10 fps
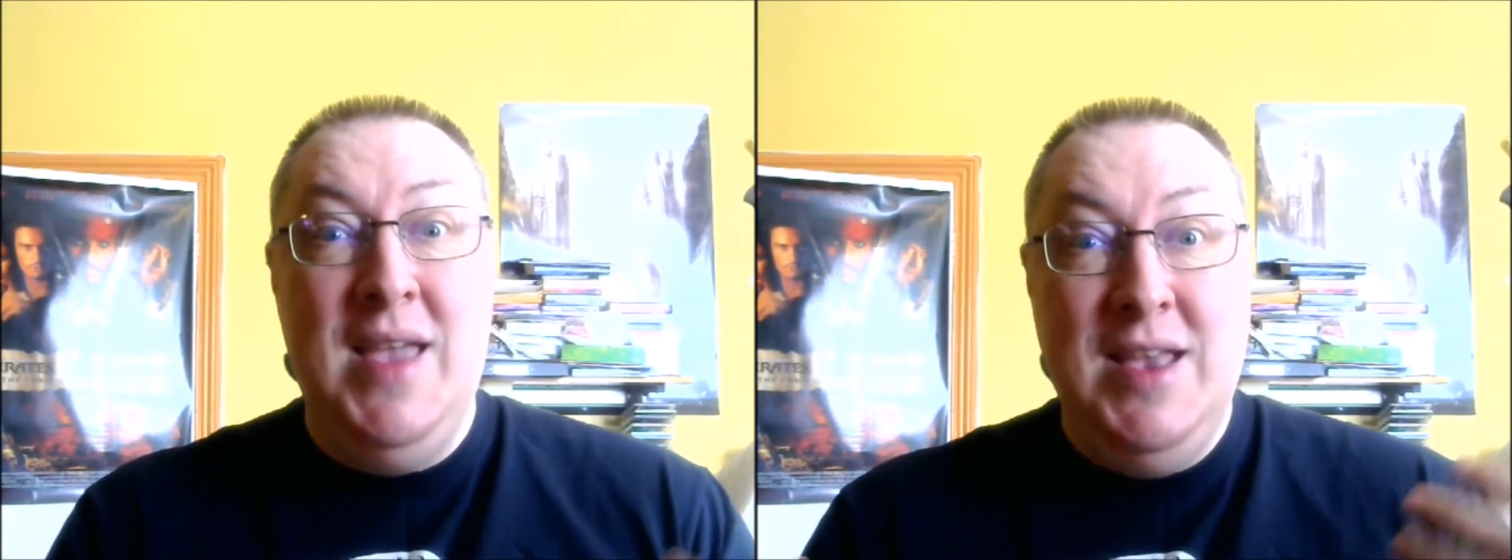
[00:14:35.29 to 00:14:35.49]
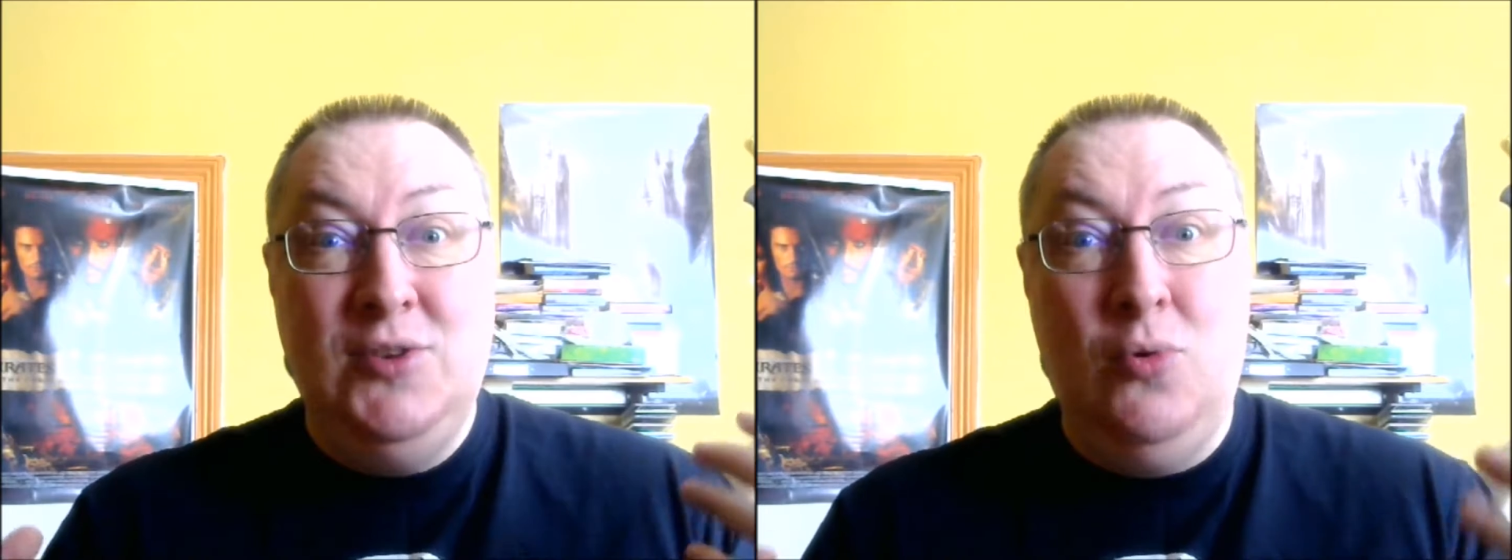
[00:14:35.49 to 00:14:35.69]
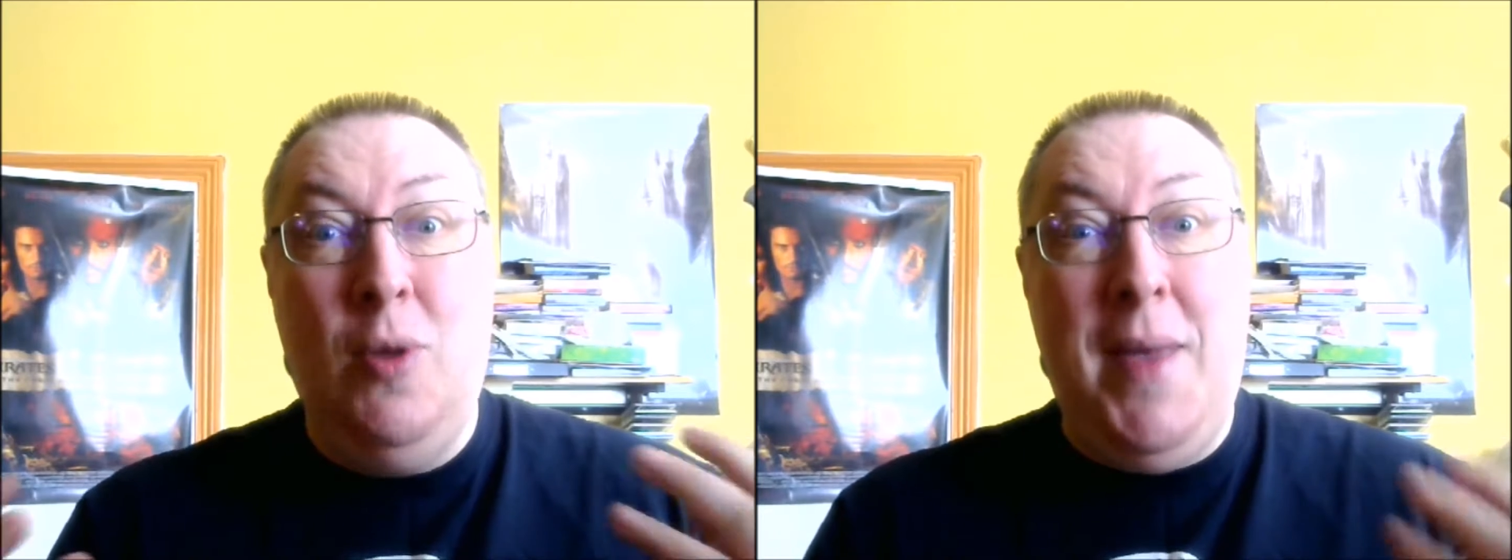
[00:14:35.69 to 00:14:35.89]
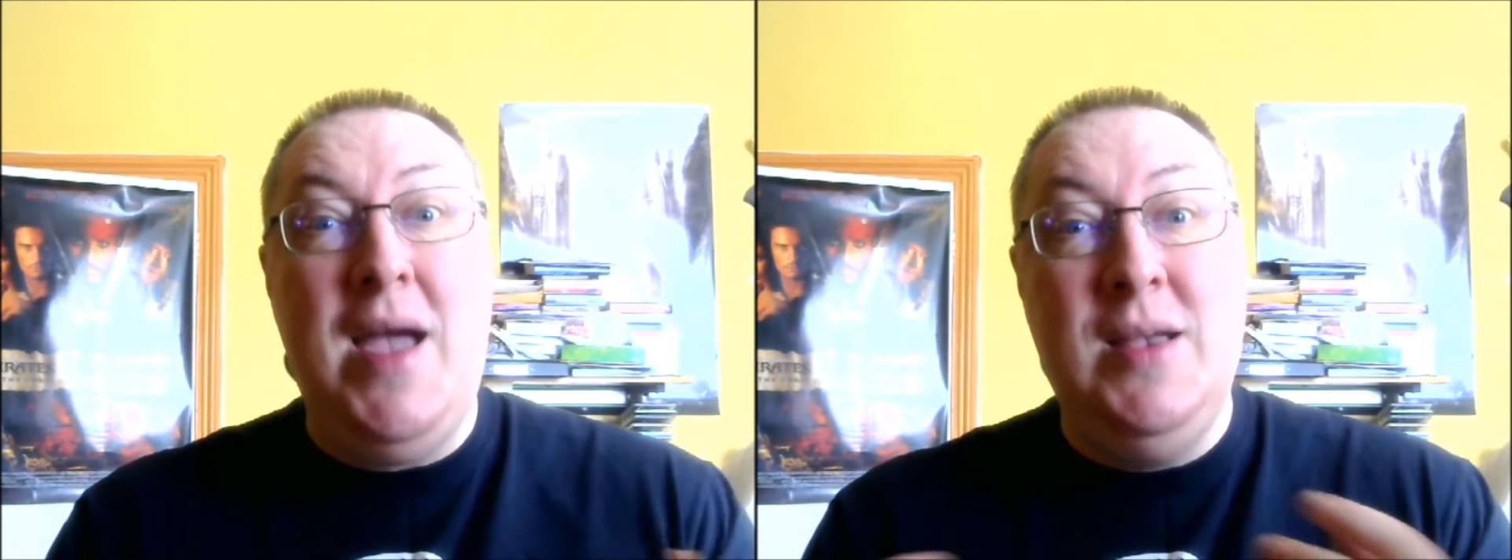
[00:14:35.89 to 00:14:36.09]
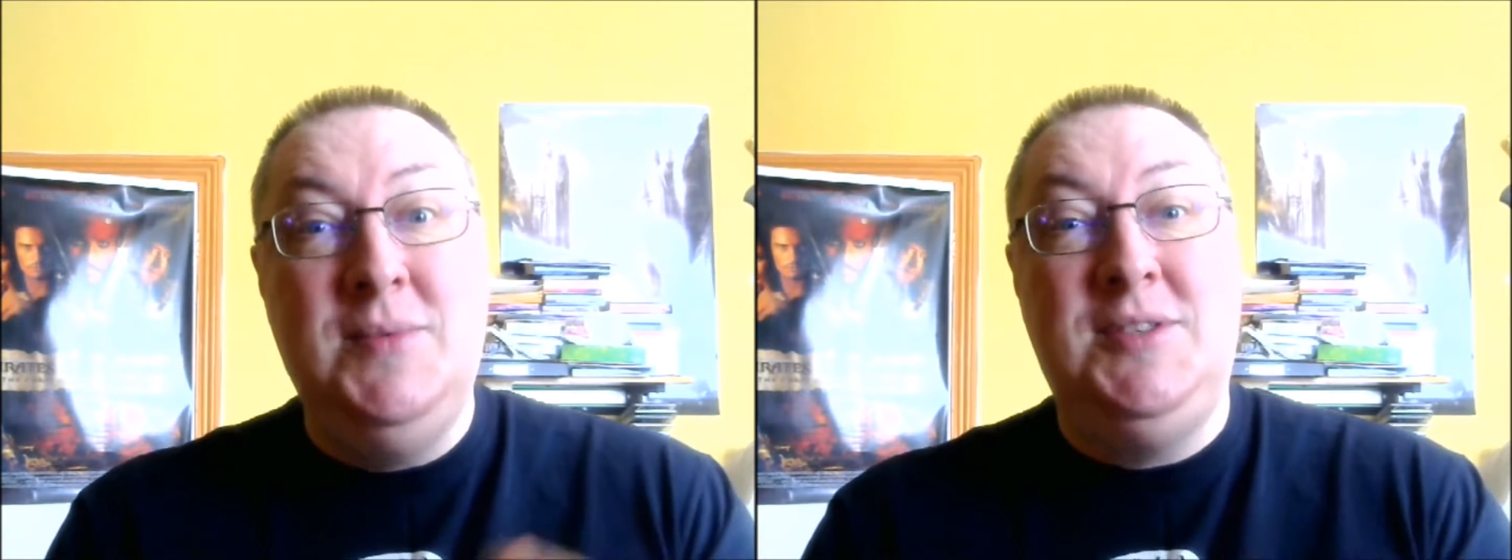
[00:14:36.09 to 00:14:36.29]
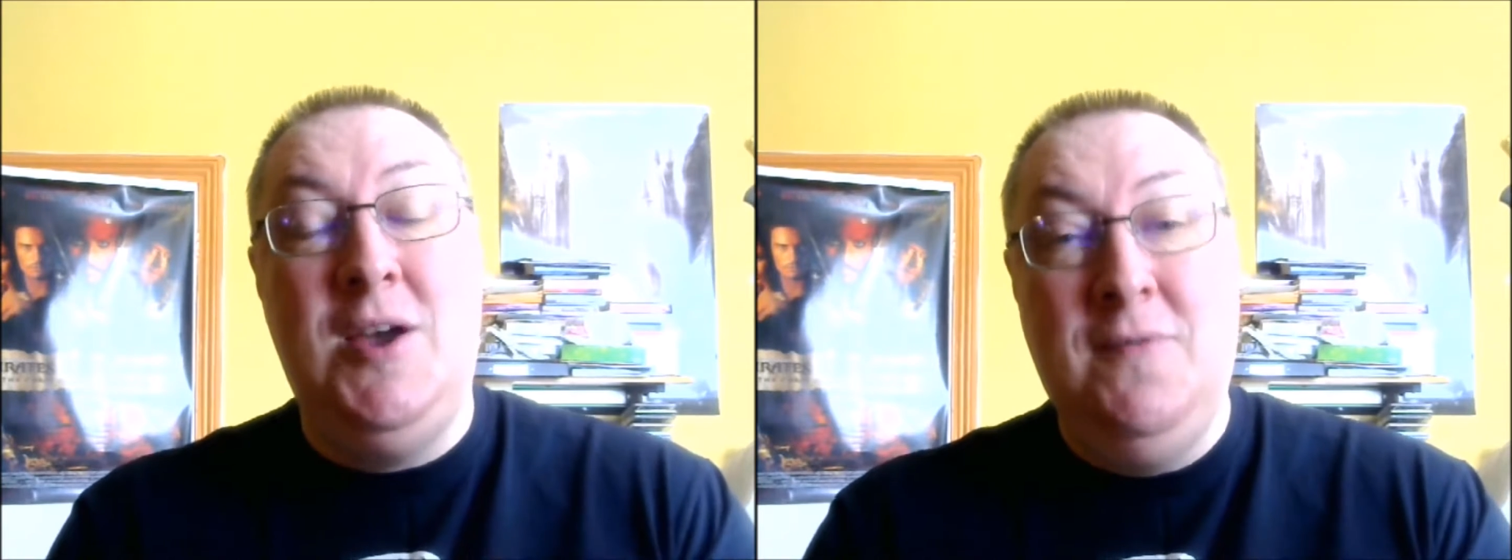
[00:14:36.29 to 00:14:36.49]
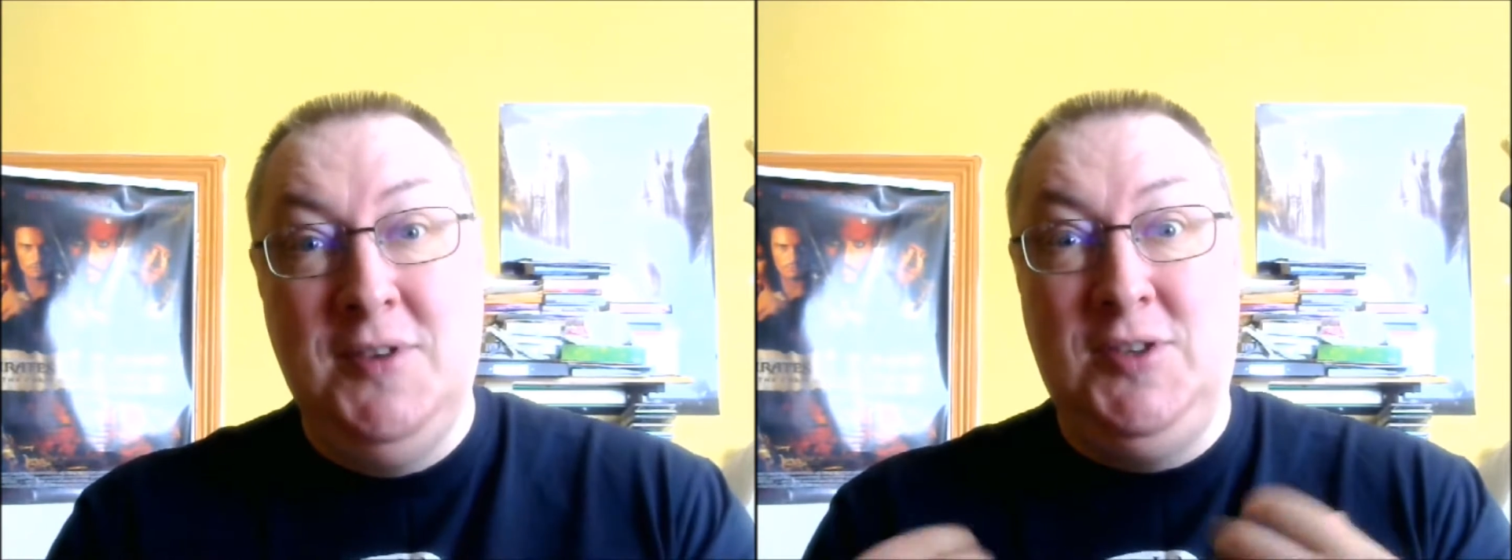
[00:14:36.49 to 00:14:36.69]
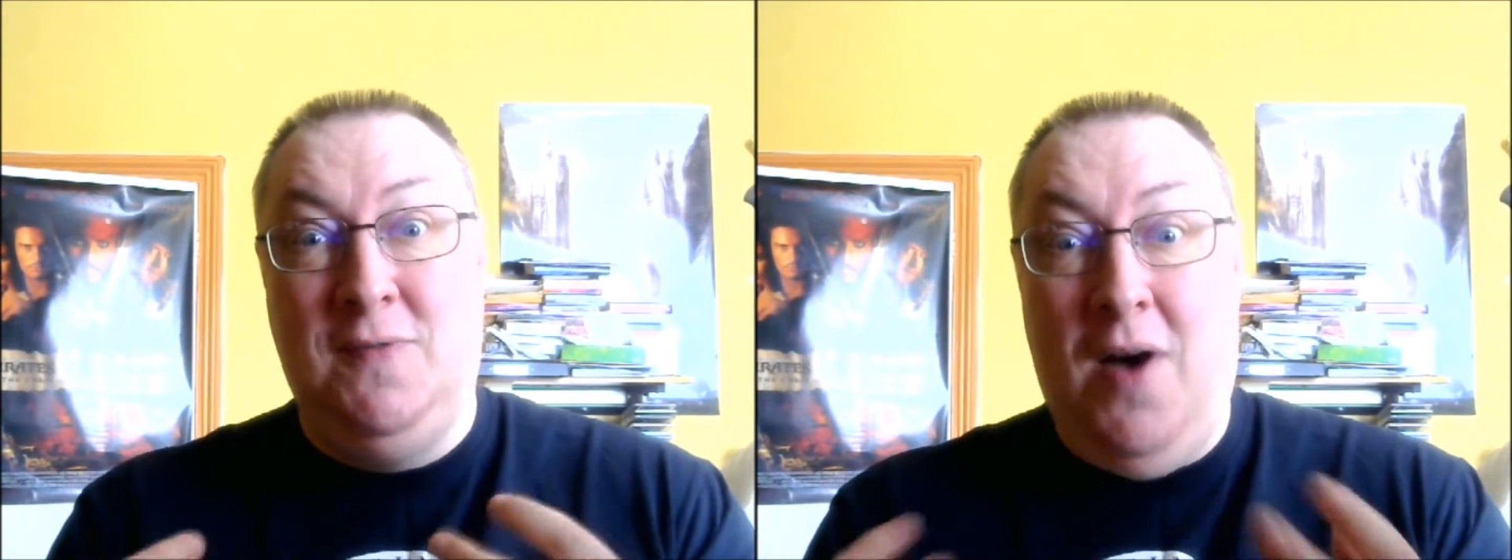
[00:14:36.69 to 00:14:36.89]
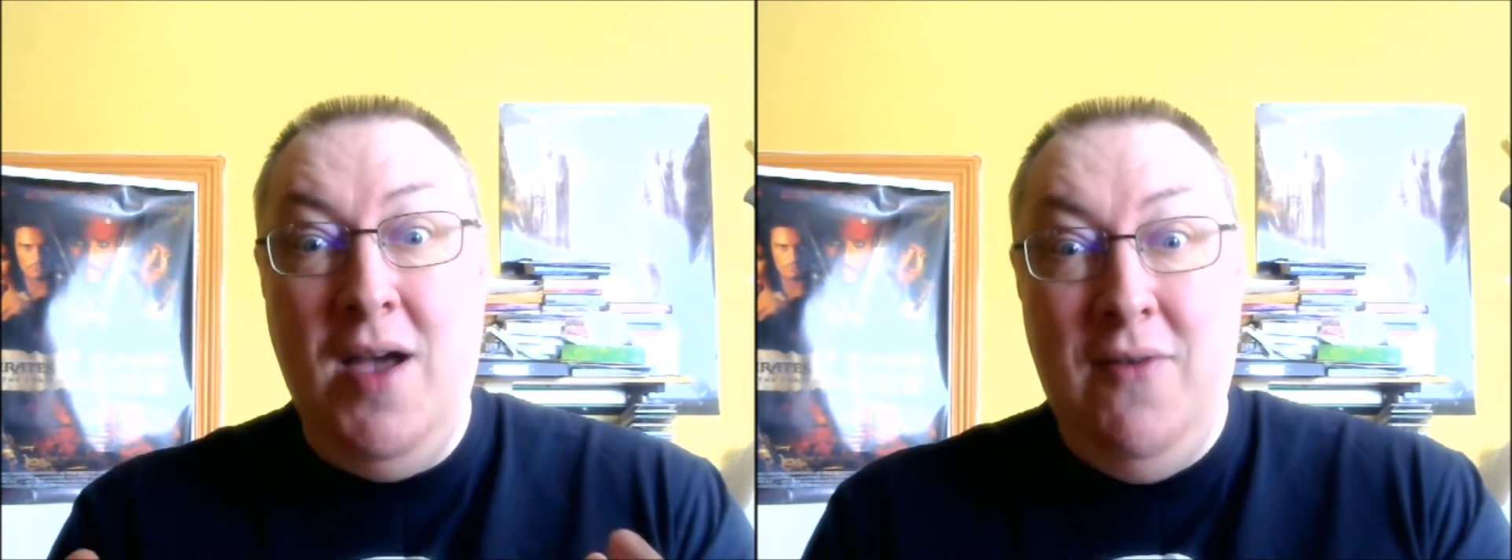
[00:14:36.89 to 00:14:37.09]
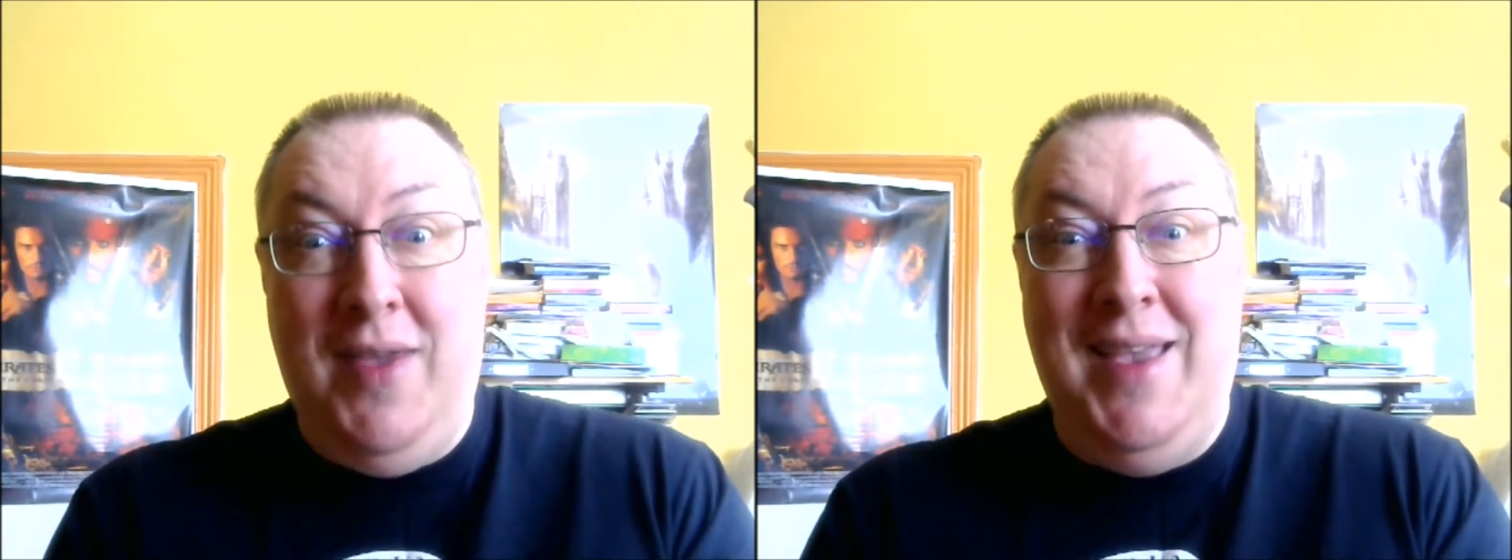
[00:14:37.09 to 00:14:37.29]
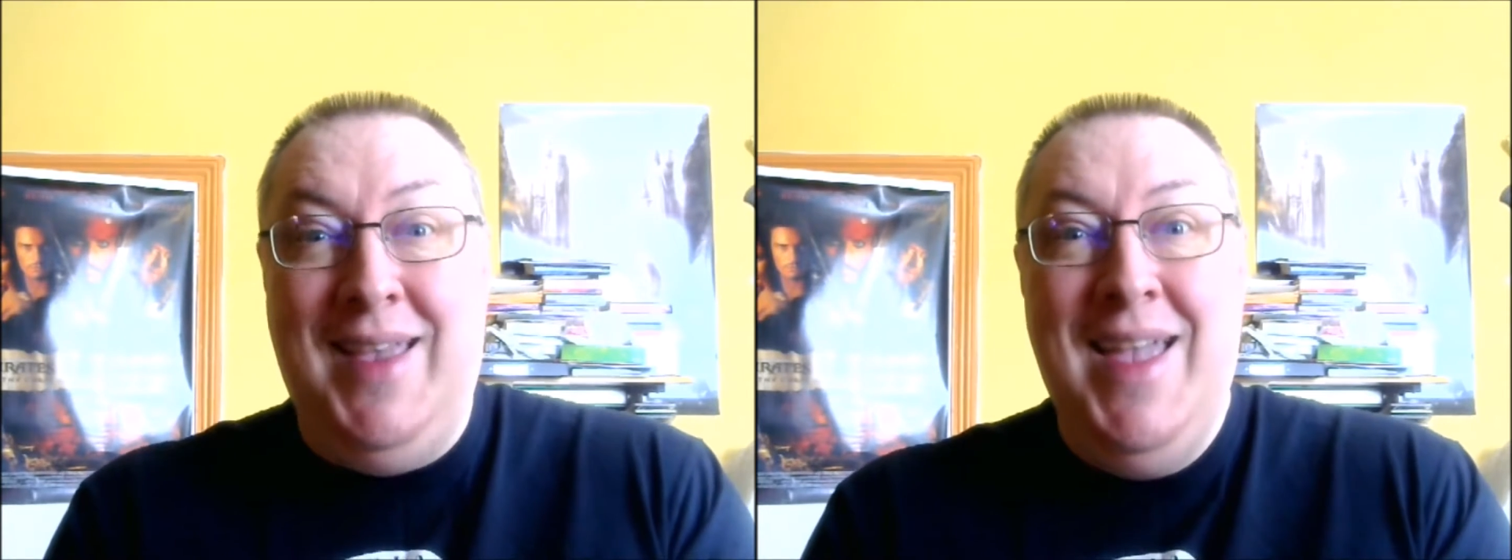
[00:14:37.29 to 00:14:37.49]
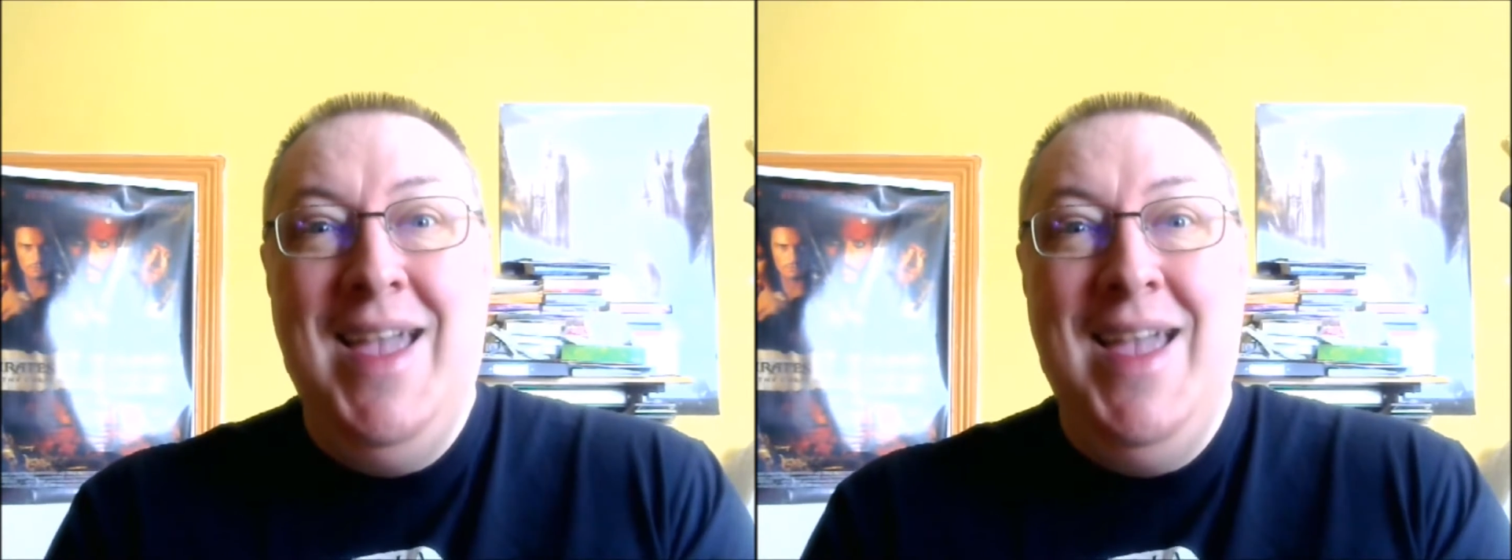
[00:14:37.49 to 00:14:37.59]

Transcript: He's all about himself and surviving.